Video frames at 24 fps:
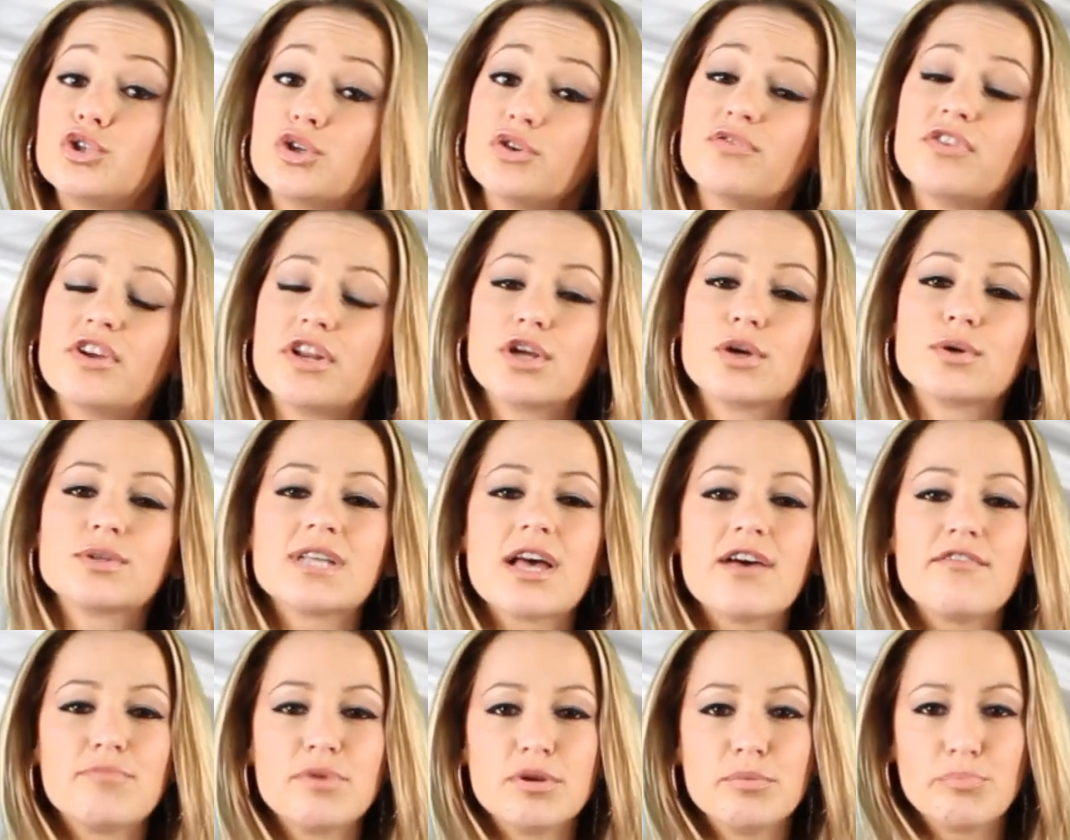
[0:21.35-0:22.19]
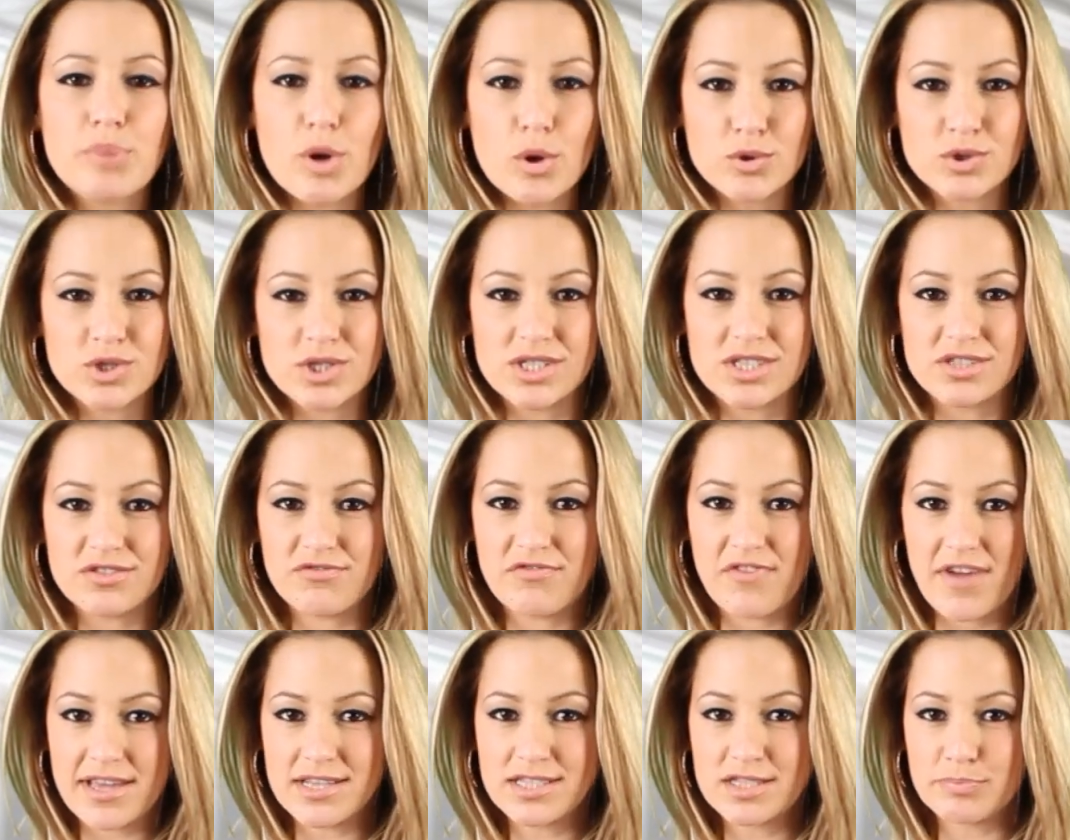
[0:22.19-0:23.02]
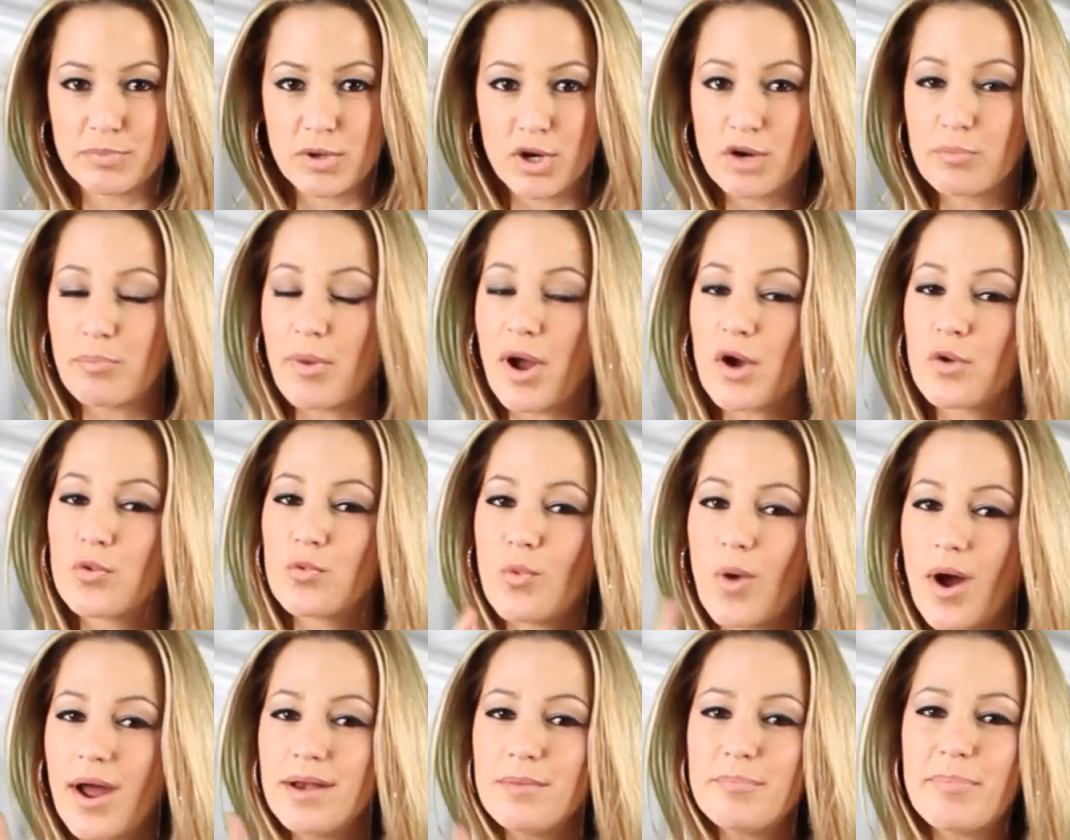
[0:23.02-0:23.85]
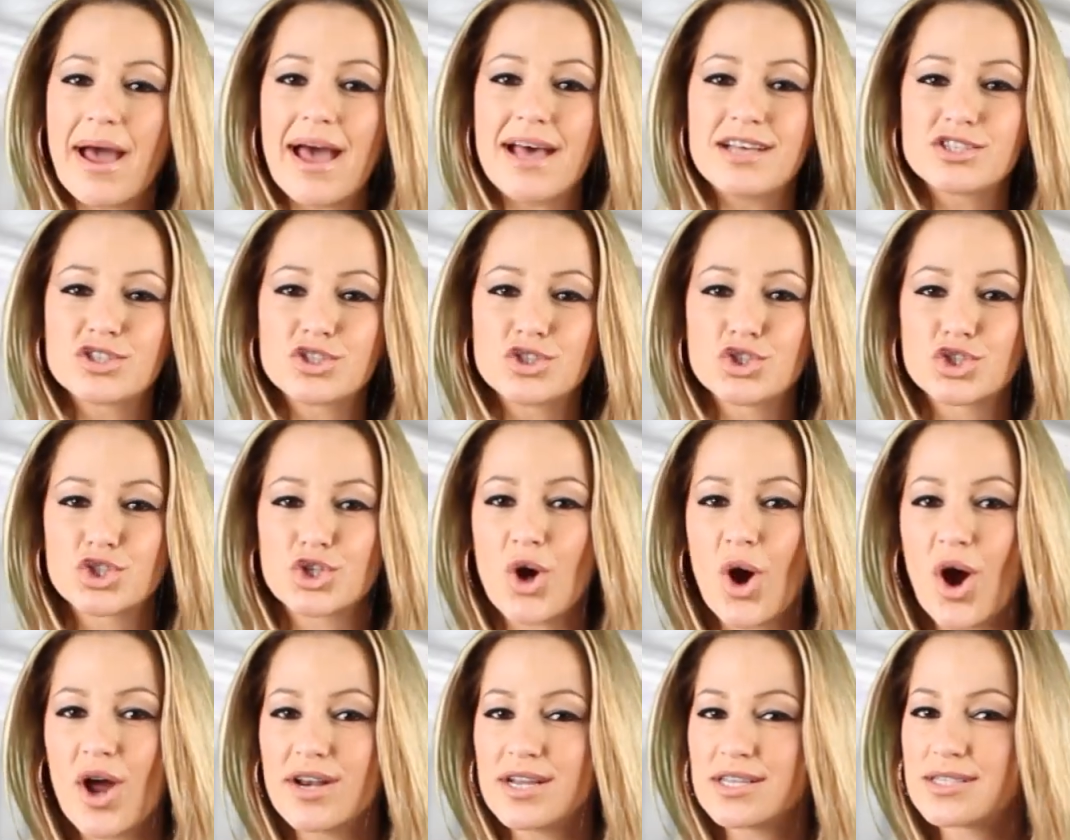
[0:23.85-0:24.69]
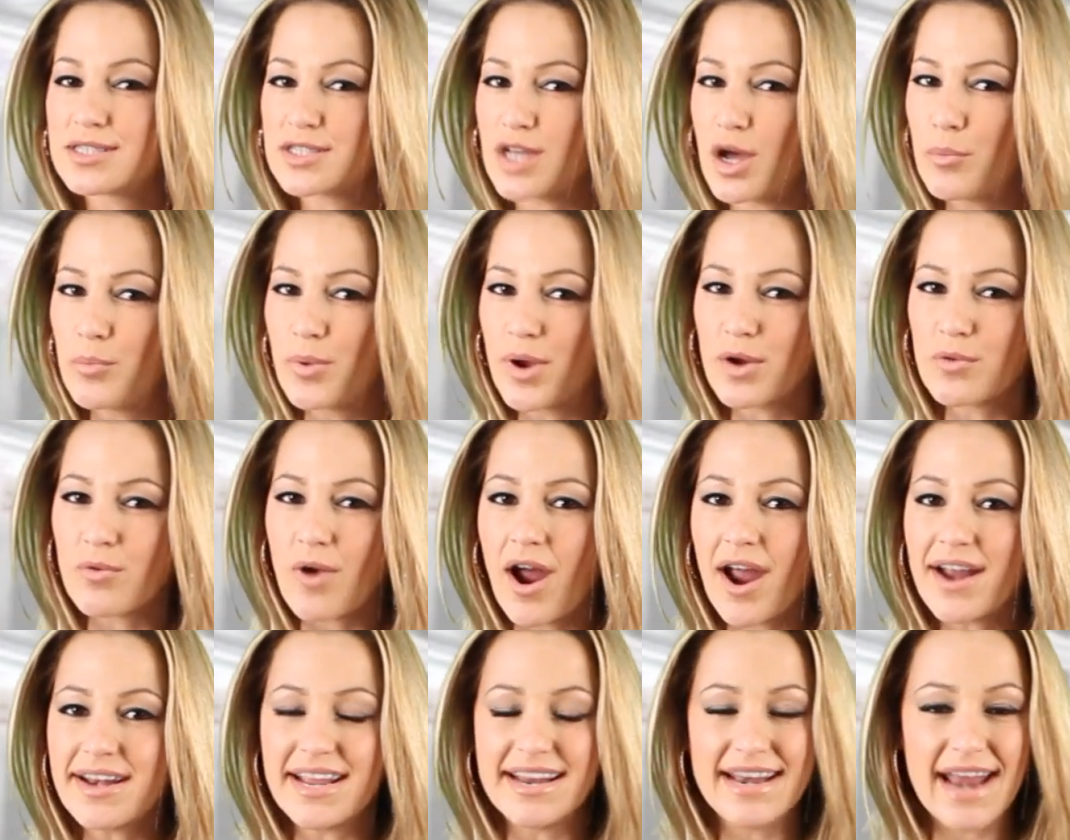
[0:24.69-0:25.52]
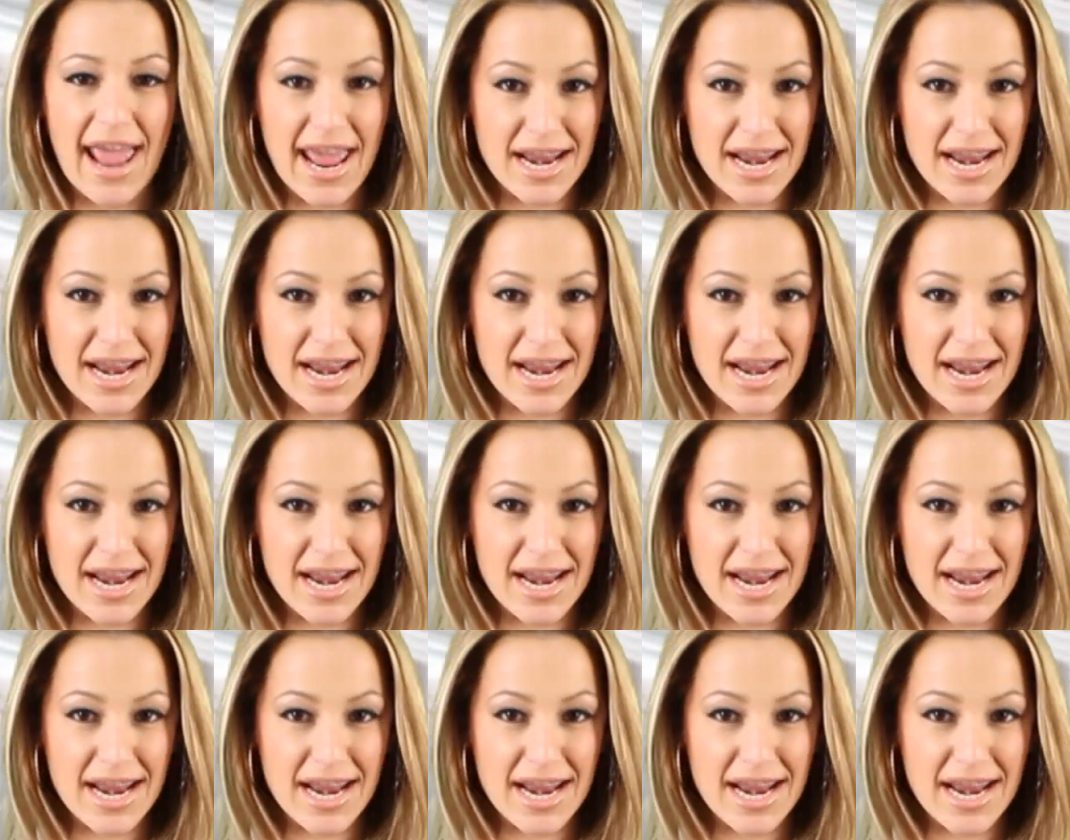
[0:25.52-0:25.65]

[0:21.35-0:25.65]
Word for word: Two videos have been posted to Facebook by one passenger on a subway ride in